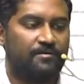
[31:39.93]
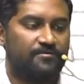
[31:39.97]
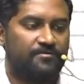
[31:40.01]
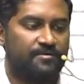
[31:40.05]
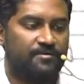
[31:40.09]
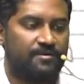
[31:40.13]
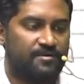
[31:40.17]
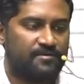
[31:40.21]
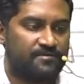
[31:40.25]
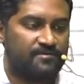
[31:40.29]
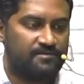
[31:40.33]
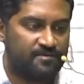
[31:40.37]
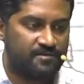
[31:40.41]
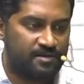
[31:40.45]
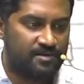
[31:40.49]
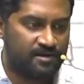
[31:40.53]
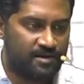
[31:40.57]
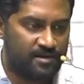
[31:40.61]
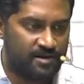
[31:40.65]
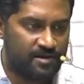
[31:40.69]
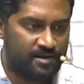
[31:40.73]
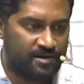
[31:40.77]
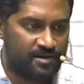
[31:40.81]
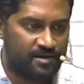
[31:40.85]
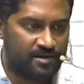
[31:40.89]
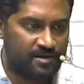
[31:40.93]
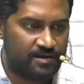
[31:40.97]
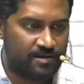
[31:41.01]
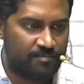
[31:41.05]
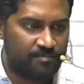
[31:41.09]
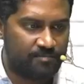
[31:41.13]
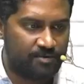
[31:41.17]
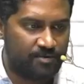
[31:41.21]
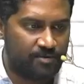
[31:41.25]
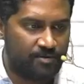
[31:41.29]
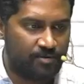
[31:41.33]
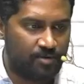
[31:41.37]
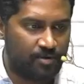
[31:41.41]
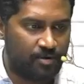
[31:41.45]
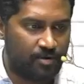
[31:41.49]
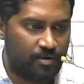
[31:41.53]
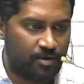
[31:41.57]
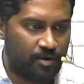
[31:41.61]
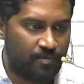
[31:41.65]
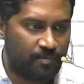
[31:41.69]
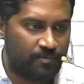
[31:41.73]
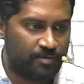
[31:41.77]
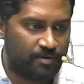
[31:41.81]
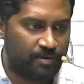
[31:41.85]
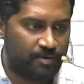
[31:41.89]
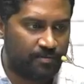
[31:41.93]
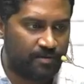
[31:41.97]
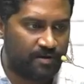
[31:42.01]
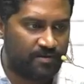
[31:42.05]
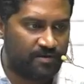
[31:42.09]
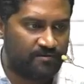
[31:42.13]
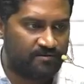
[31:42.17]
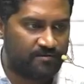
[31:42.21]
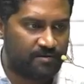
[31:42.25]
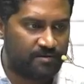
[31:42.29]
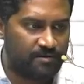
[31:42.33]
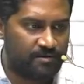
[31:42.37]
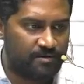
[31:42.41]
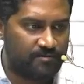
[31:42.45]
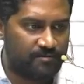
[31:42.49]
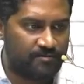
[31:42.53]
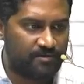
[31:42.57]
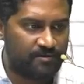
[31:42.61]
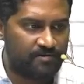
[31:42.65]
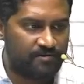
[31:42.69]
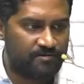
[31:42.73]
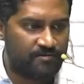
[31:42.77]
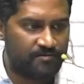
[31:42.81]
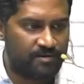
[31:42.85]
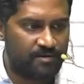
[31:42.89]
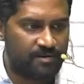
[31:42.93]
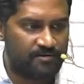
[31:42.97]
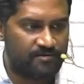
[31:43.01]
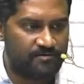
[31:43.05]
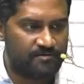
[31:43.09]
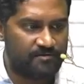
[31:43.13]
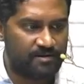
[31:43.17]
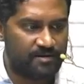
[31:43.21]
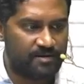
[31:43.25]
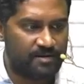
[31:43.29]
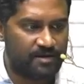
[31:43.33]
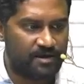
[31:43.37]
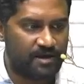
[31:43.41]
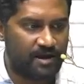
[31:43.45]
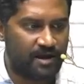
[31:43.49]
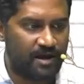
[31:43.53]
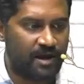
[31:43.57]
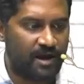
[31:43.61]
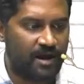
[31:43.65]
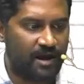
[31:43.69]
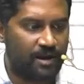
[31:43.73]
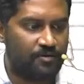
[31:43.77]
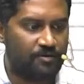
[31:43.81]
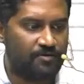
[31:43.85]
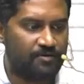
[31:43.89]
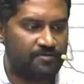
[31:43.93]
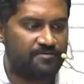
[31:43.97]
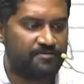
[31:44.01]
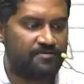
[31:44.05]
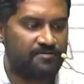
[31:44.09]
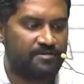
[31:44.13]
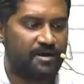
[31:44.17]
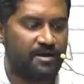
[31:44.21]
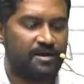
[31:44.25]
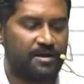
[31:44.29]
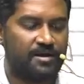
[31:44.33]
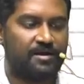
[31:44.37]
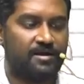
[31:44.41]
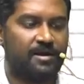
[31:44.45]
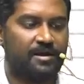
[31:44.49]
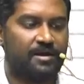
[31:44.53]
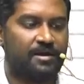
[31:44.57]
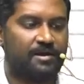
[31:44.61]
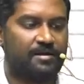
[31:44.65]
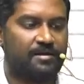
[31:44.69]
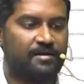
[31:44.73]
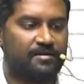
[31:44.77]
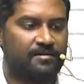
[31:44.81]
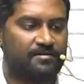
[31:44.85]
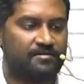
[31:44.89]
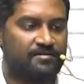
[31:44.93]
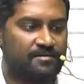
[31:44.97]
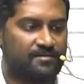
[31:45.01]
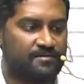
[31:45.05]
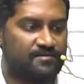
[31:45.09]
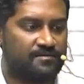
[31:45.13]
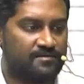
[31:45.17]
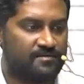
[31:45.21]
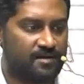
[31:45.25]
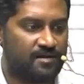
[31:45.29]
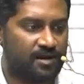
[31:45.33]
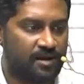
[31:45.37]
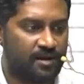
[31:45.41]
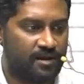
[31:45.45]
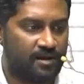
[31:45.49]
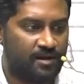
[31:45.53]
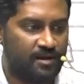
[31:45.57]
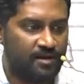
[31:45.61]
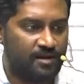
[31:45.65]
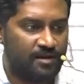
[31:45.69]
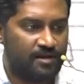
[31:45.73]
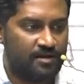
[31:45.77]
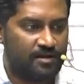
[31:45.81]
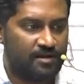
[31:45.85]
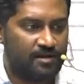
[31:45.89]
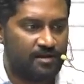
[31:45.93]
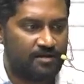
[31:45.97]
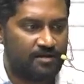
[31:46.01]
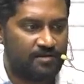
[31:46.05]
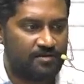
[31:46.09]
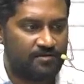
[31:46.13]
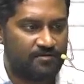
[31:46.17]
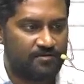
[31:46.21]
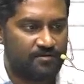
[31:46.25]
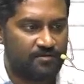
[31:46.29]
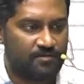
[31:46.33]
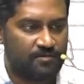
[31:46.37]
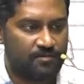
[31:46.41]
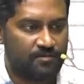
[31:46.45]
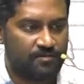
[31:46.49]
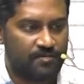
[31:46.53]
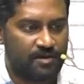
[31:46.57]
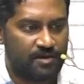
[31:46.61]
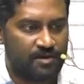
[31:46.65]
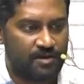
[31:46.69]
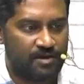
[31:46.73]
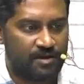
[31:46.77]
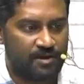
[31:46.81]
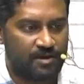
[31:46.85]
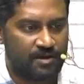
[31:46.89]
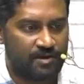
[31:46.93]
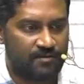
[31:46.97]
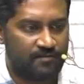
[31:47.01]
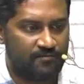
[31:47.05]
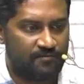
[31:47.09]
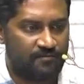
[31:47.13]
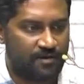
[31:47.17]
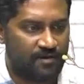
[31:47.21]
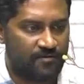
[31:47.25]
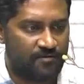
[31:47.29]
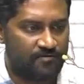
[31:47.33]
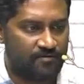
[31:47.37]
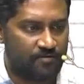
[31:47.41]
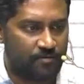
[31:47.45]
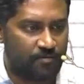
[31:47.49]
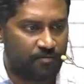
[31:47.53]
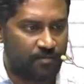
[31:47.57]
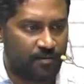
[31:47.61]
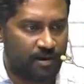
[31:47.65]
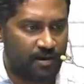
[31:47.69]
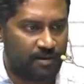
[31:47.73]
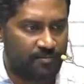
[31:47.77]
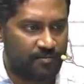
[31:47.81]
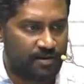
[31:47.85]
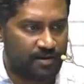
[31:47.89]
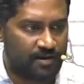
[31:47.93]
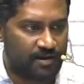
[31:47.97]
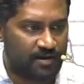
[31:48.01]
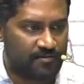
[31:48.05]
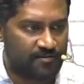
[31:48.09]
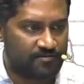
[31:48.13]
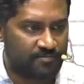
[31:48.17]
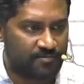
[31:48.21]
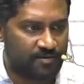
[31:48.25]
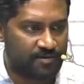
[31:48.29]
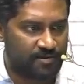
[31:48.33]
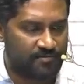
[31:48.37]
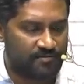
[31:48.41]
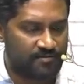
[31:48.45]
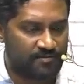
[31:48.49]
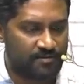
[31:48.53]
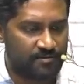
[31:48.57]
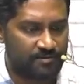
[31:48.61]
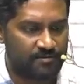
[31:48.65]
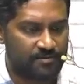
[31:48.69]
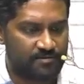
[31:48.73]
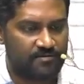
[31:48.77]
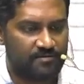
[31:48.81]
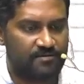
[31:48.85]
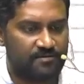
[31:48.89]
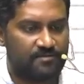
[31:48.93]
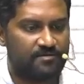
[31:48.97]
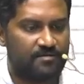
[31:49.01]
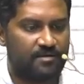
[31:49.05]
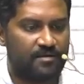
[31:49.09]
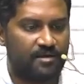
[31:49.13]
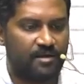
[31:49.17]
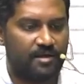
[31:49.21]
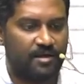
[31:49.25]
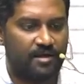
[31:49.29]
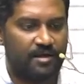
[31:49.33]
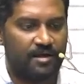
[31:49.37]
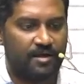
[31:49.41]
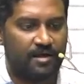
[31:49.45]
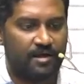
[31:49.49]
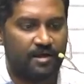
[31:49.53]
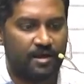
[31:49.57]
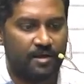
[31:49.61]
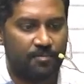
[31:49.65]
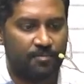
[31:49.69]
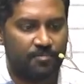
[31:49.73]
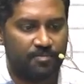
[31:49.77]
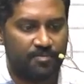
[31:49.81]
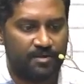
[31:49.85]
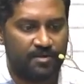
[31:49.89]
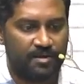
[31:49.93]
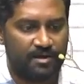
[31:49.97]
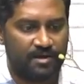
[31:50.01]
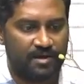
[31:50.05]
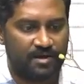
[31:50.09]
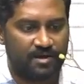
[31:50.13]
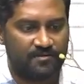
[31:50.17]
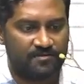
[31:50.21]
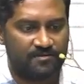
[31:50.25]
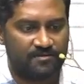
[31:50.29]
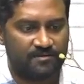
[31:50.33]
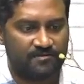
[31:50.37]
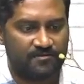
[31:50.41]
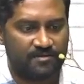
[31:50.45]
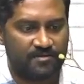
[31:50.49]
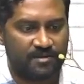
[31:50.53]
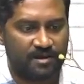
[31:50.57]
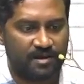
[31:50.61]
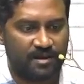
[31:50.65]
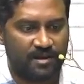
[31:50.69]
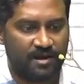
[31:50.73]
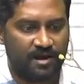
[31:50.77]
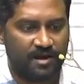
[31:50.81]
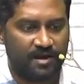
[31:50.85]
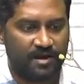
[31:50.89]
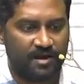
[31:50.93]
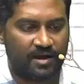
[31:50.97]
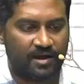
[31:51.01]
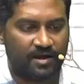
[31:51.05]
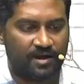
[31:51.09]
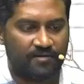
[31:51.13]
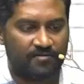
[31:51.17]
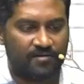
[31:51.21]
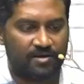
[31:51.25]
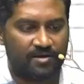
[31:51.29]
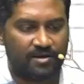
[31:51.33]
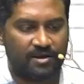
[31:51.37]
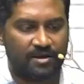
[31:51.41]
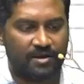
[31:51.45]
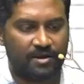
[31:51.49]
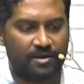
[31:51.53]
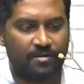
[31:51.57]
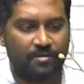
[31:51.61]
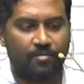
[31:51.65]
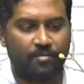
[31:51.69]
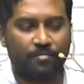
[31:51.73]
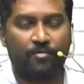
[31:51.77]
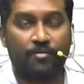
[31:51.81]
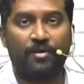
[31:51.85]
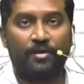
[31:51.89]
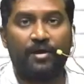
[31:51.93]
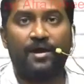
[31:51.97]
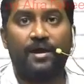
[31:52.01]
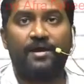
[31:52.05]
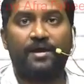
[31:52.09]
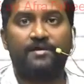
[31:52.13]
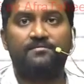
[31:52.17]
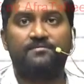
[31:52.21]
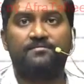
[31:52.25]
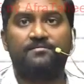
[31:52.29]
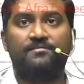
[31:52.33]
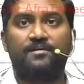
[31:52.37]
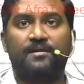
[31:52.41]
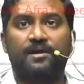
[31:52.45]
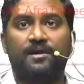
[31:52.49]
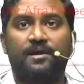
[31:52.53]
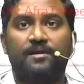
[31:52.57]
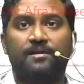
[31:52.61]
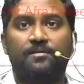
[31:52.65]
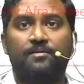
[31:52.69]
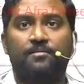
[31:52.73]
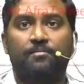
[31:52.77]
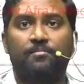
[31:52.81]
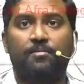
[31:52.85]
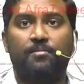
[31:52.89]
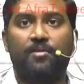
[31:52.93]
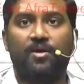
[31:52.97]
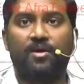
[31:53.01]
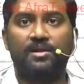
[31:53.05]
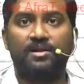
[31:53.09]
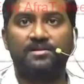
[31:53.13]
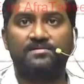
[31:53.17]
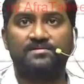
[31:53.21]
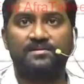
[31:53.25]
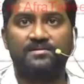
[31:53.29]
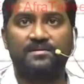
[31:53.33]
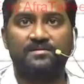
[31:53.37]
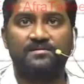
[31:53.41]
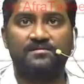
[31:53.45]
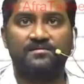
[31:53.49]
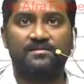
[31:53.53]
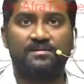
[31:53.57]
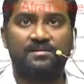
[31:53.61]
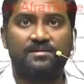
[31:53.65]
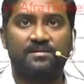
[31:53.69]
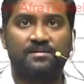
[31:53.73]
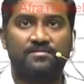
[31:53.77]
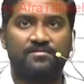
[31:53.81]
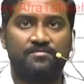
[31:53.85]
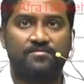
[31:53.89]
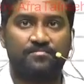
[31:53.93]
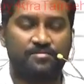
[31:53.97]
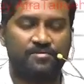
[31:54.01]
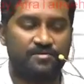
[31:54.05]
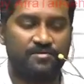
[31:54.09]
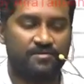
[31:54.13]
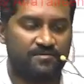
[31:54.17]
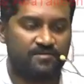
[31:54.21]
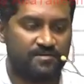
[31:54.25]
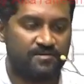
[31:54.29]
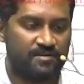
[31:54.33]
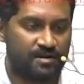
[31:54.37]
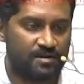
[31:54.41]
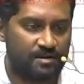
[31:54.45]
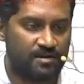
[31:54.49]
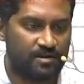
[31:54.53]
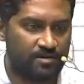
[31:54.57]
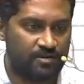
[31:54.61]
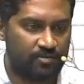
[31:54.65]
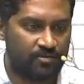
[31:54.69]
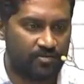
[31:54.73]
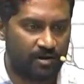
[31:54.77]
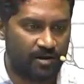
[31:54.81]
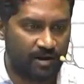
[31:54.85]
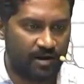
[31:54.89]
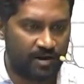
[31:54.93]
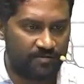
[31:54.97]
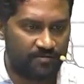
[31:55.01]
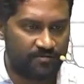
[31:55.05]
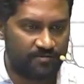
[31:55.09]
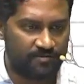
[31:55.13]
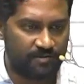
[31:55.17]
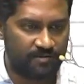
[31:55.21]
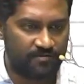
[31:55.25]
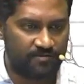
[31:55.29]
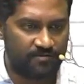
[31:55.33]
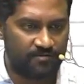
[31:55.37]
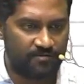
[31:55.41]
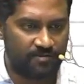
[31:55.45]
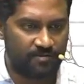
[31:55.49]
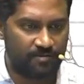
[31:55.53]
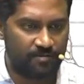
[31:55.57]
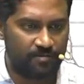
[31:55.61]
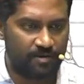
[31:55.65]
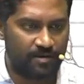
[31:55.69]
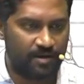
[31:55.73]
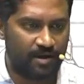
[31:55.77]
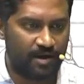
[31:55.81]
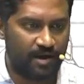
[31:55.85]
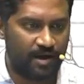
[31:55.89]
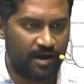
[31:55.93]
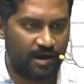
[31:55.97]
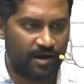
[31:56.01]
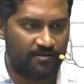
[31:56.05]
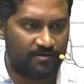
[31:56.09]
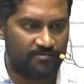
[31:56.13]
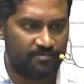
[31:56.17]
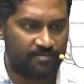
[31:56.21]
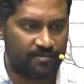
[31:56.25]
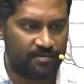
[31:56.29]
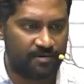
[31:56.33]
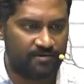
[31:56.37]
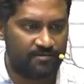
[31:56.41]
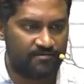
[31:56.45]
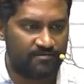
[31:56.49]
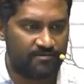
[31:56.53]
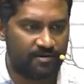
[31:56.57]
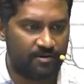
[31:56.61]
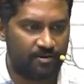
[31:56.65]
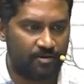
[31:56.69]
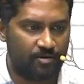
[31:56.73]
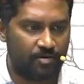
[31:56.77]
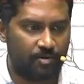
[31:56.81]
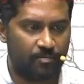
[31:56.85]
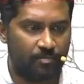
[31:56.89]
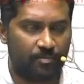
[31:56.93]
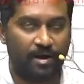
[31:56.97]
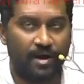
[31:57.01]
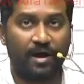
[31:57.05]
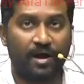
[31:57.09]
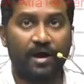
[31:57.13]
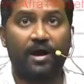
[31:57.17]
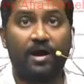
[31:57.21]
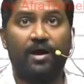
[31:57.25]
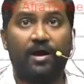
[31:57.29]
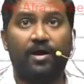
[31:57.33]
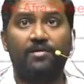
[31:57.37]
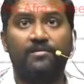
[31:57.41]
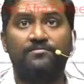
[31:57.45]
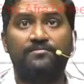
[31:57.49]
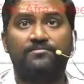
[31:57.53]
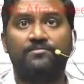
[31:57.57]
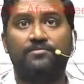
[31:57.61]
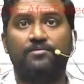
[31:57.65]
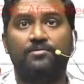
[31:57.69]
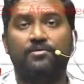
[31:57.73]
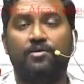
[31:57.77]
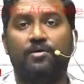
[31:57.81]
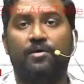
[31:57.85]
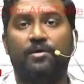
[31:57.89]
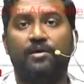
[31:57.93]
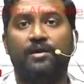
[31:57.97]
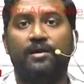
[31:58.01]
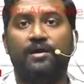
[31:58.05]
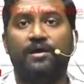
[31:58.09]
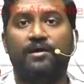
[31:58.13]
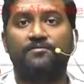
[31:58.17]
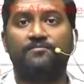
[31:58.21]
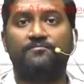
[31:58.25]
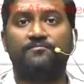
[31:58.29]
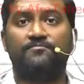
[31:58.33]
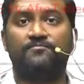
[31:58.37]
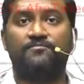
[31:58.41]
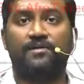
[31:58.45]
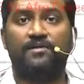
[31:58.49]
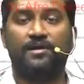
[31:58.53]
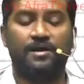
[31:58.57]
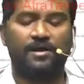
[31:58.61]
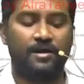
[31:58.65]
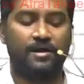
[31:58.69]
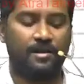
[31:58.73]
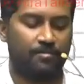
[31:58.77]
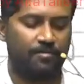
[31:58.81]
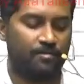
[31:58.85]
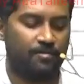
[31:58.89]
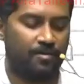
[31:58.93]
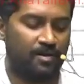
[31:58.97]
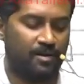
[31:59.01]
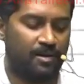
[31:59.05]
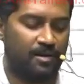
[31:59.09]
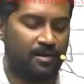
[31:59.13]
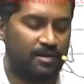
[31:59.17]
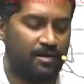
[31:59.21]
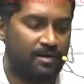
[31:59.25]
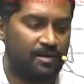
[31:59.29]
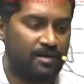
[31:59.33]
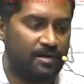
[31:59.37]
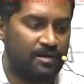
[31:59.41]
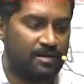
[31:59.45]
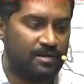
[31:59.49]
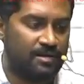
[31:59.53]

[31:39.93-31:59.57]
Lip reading: If you are seeing it an immunocompromised individual, CT halo sign, air crescent sign, it should be invasive pulmonary aspergillosis. A pre-existing lung cavity, monad sign, ball changing its position, your answer should be aspergilloma, also called as fungal ball.